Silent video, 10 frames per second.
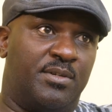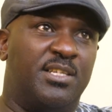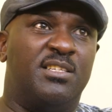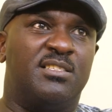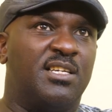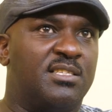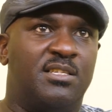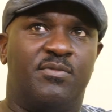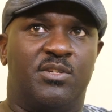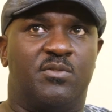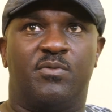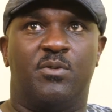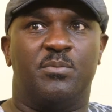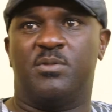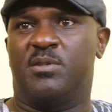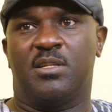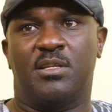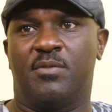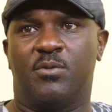And it takes different forms, I think,